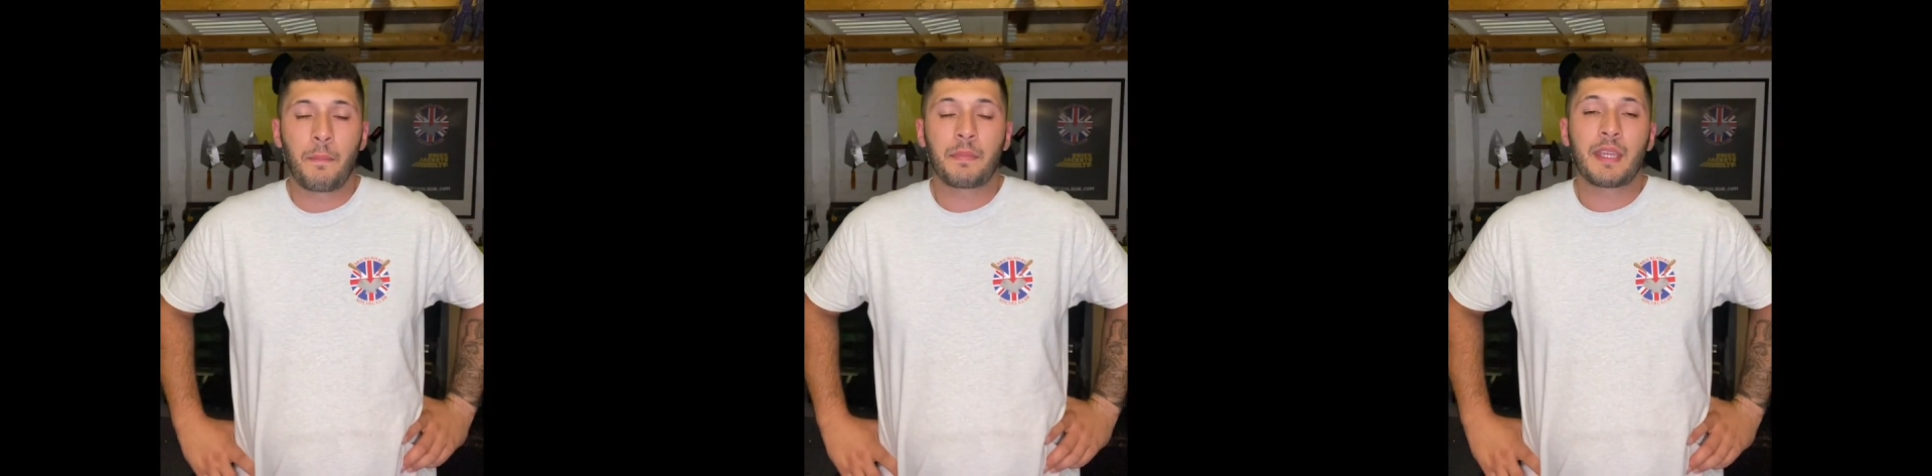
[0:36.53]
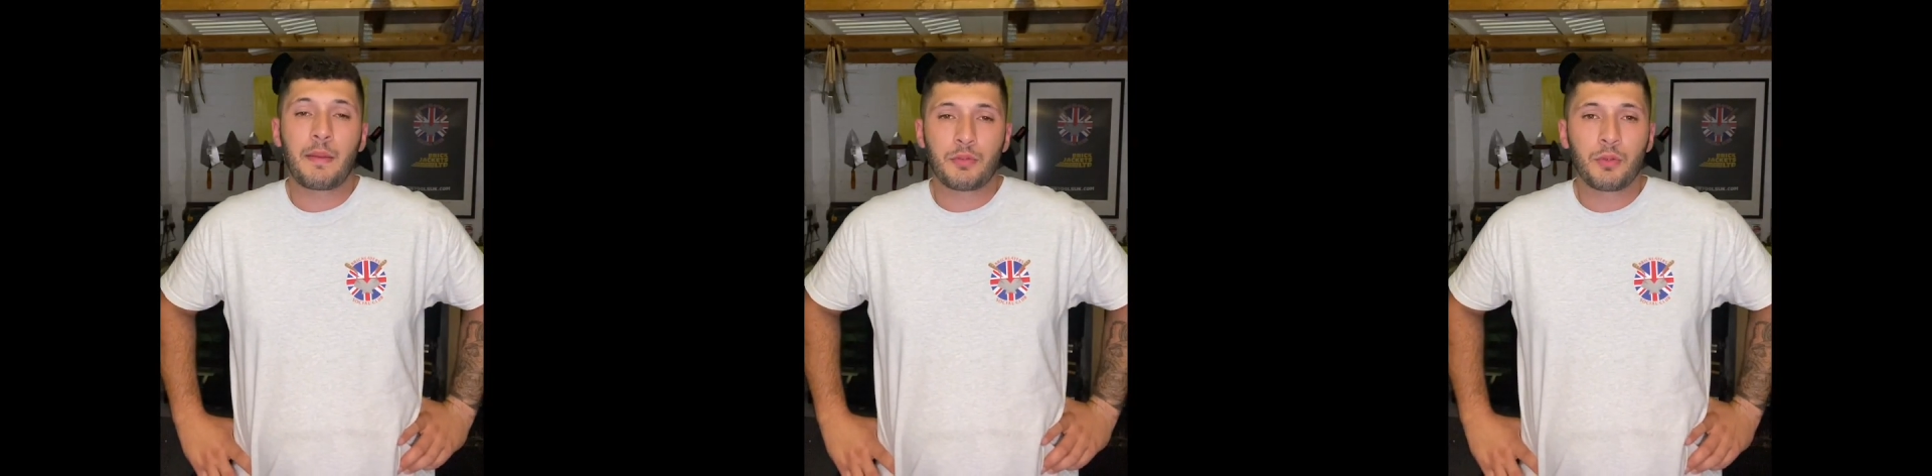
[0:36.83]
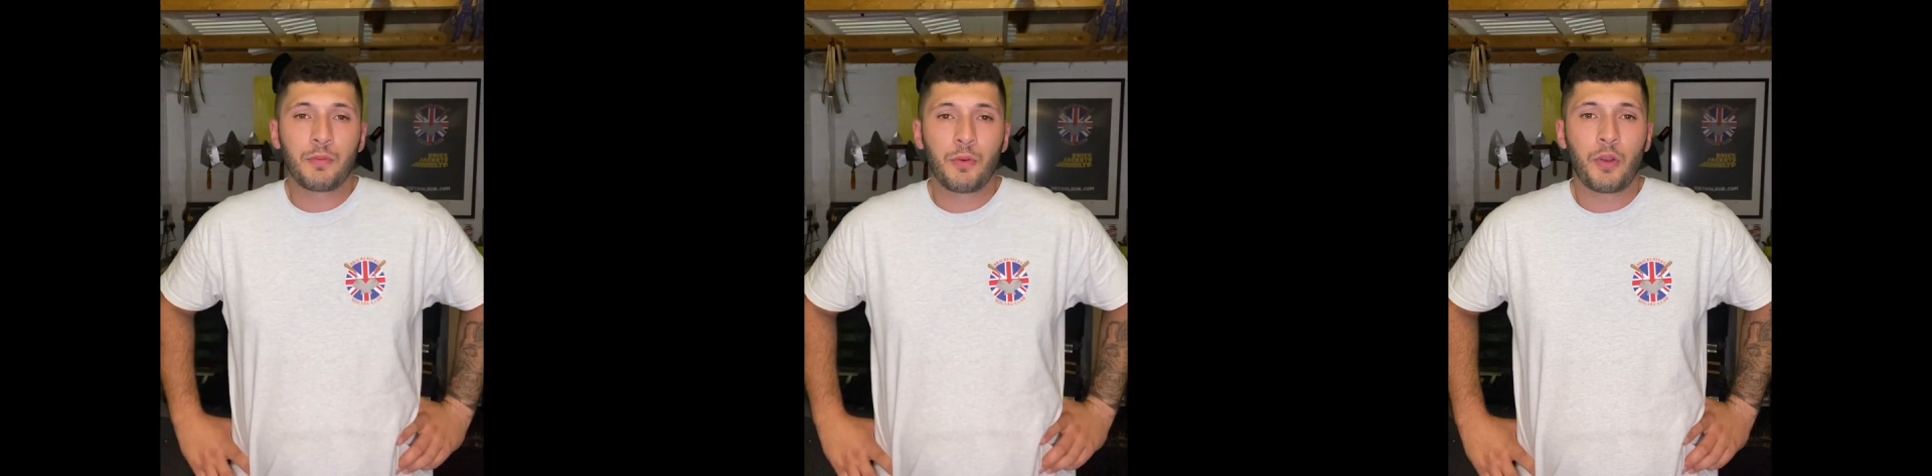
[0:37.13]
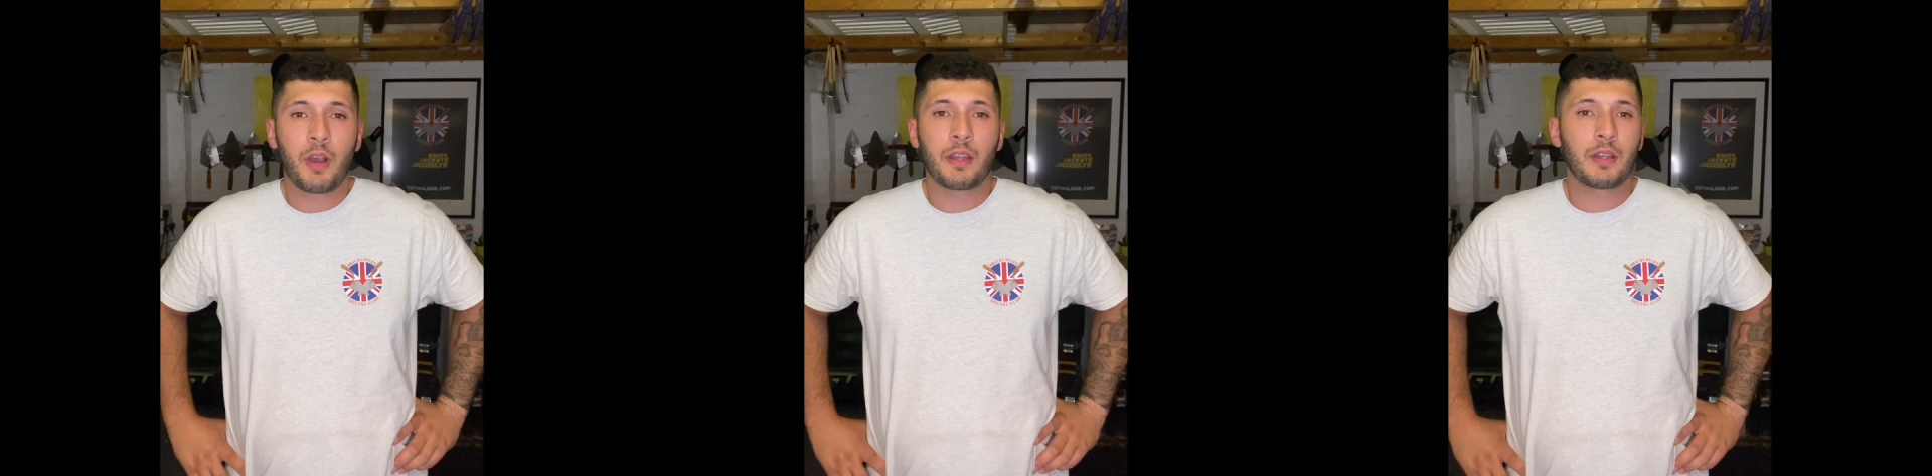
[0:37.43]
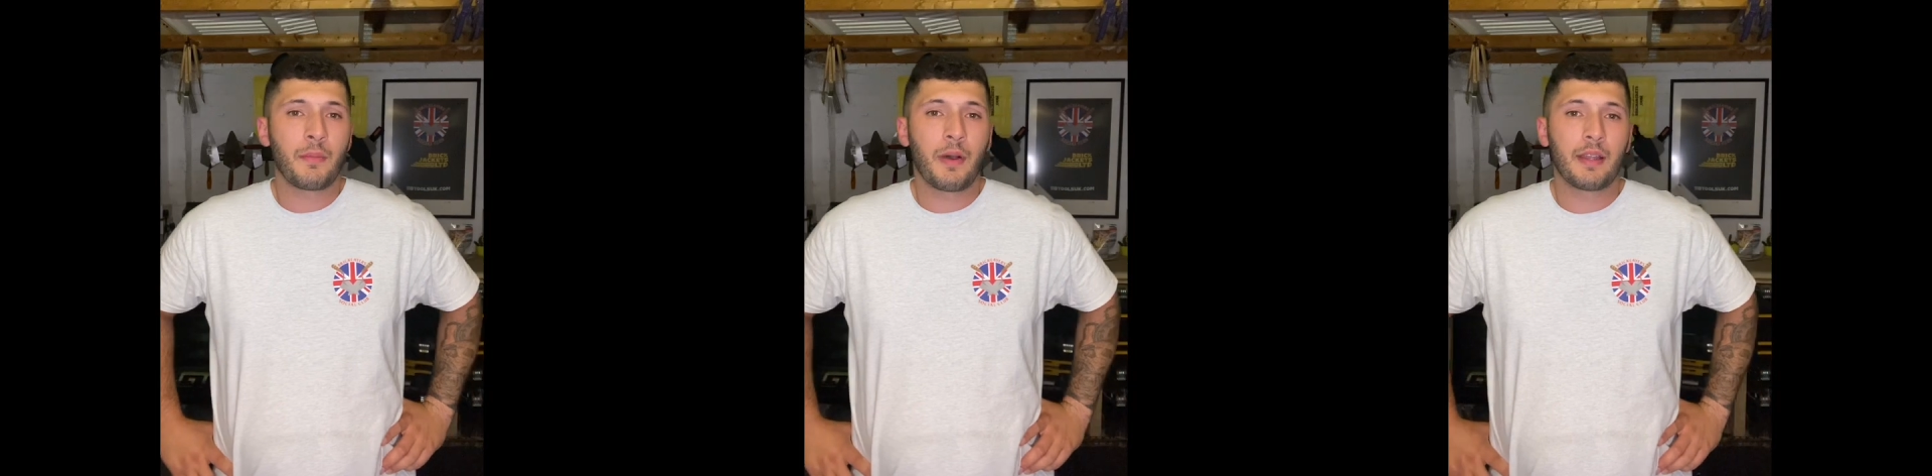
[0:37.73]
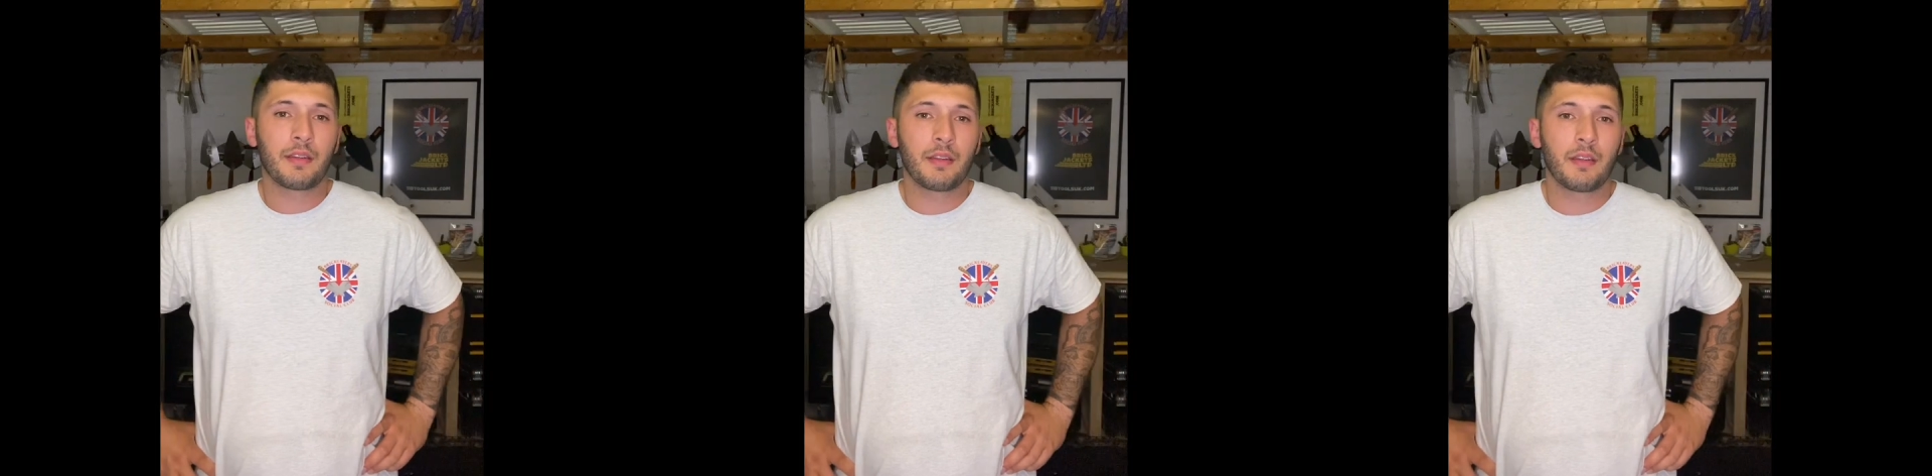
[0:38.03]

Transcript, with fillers: Keep two four nine in your mind.